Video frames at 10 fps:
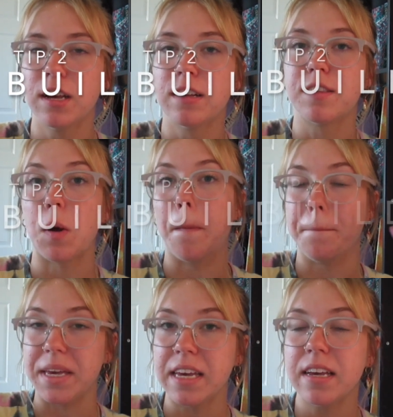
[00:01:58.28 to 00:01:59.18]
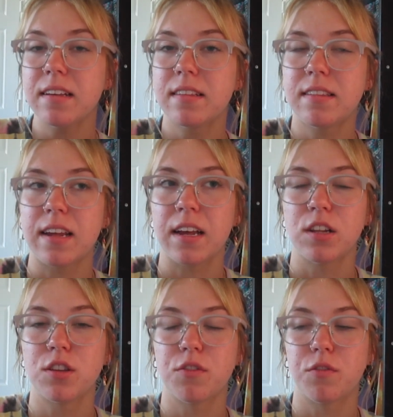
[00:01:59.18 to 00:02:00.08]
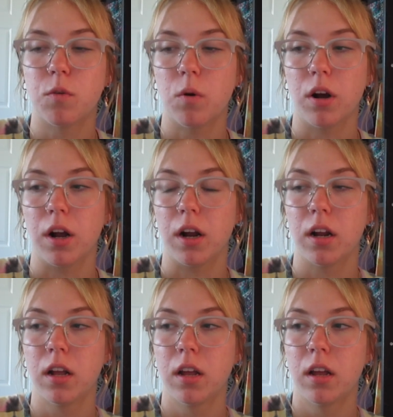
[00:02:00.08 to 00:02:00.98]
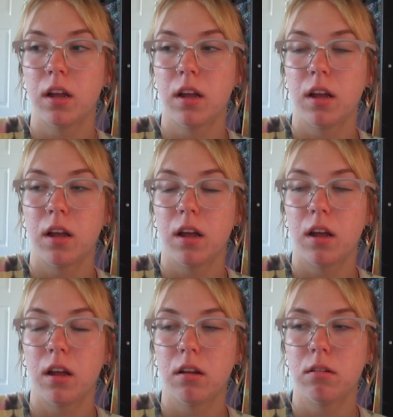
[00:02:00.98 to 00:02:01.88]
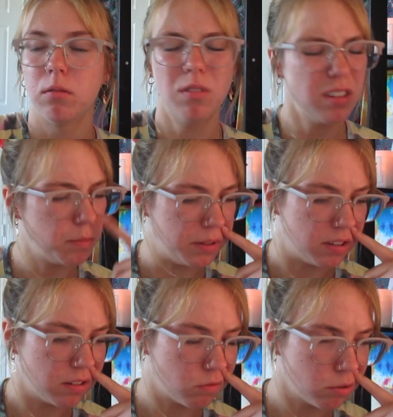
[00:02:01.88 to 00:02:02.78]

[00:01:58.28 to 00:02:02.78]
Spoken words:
So B stands for, what does B stand